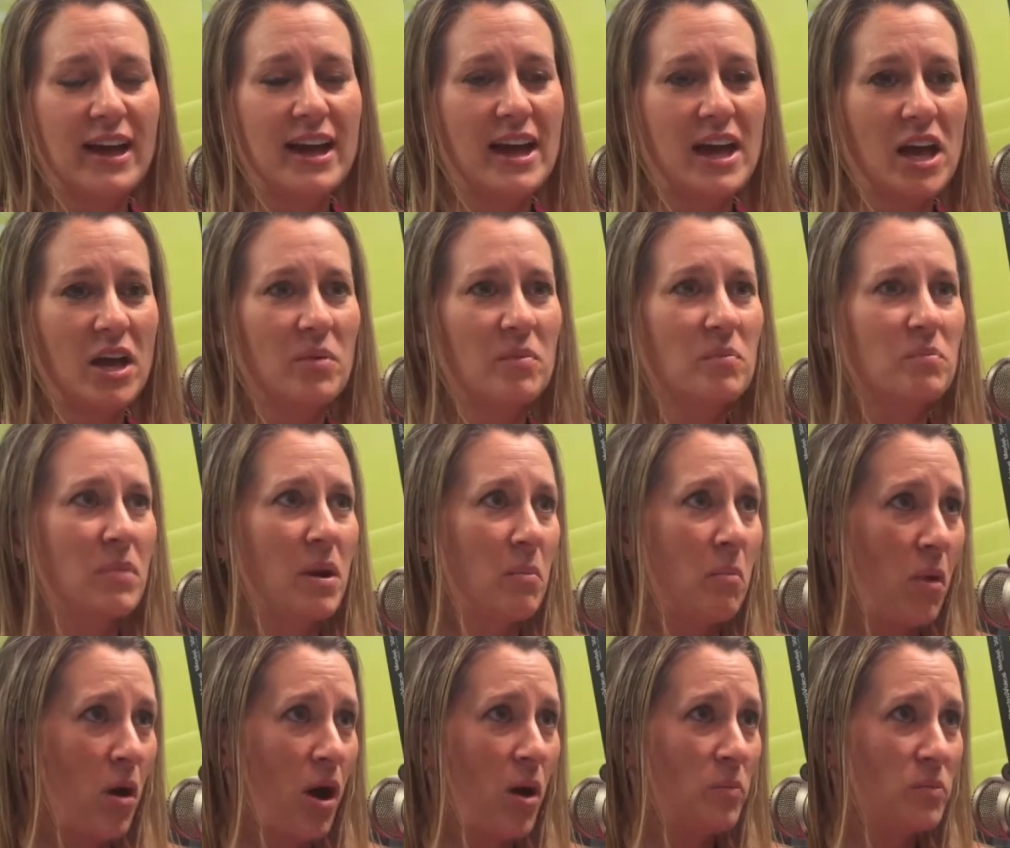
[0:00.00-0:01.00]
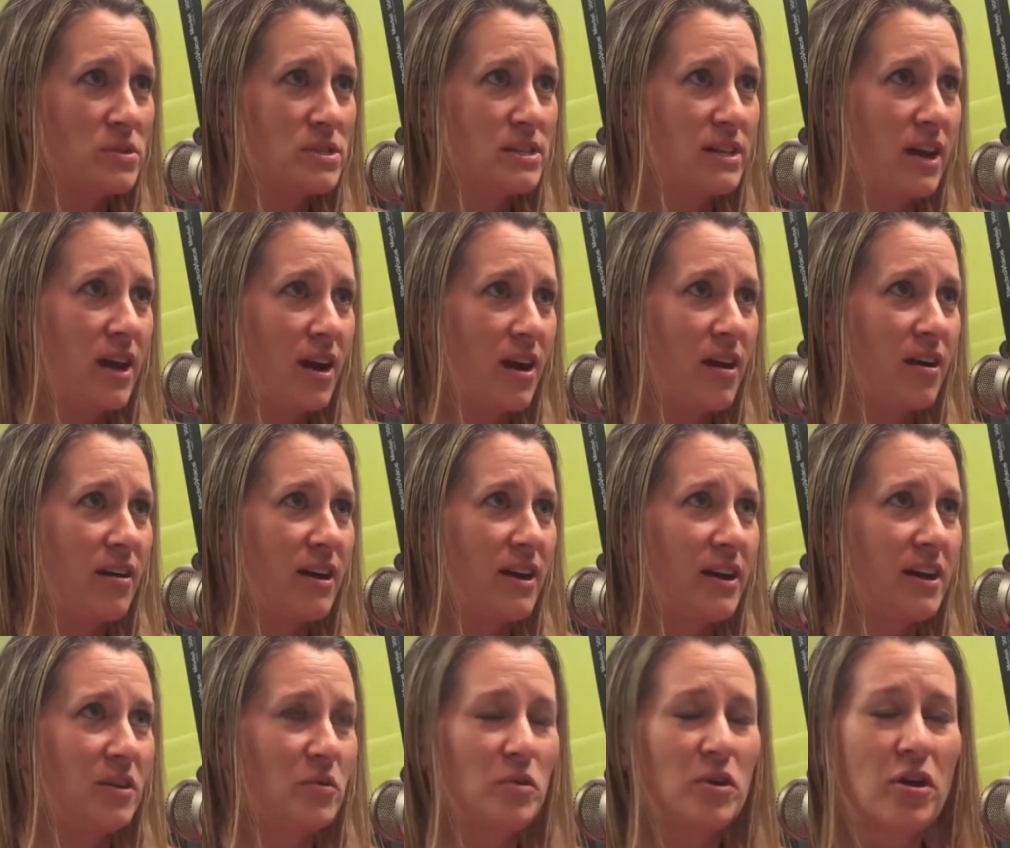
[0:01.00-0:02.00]
And my mom was there,
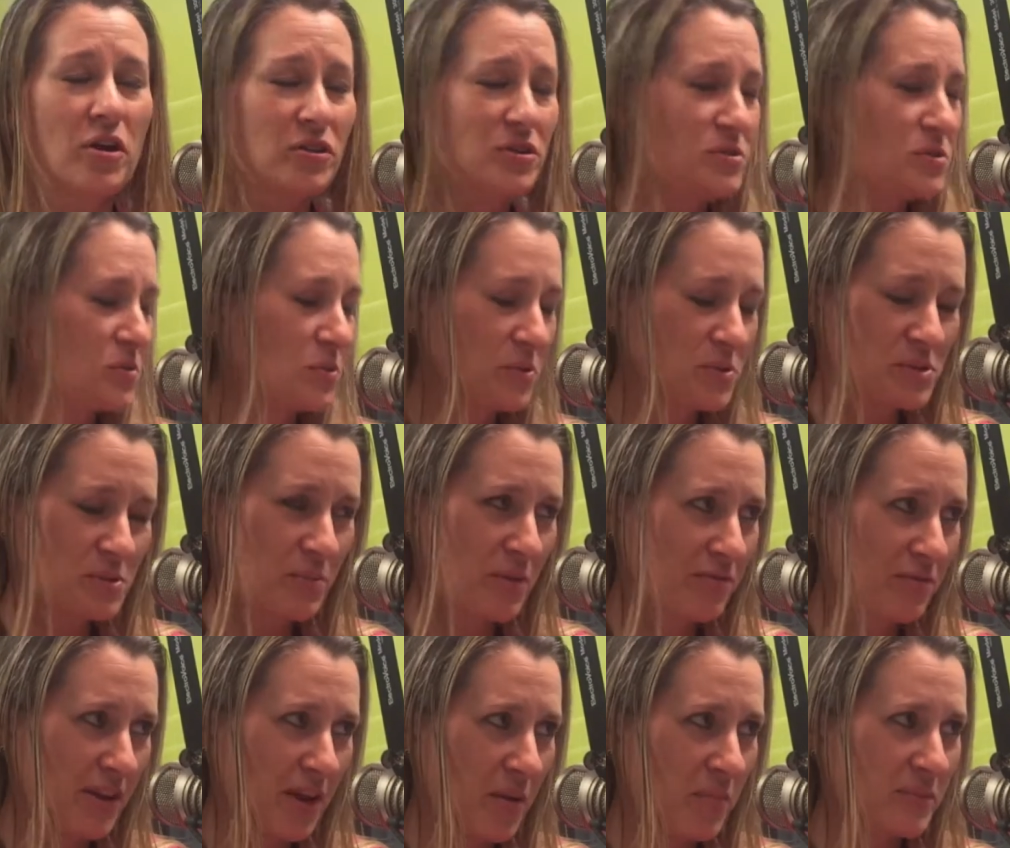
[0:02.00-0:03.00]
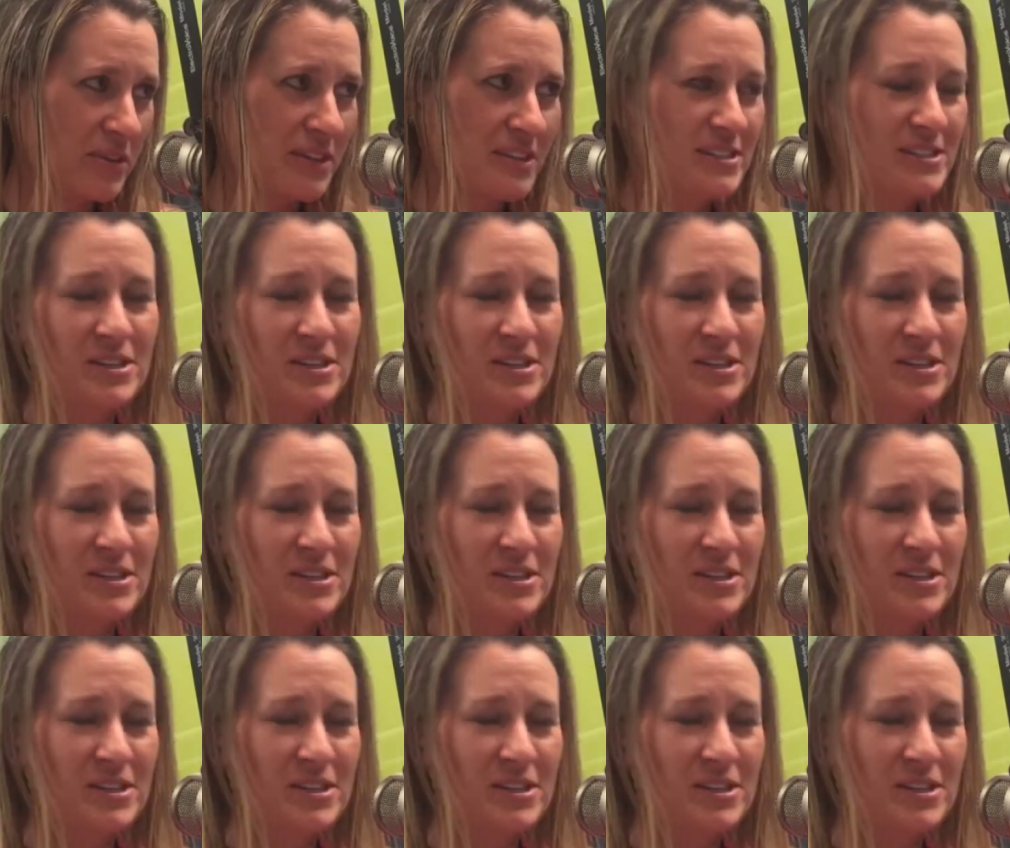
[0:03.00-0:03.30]
and we all use oils in my family.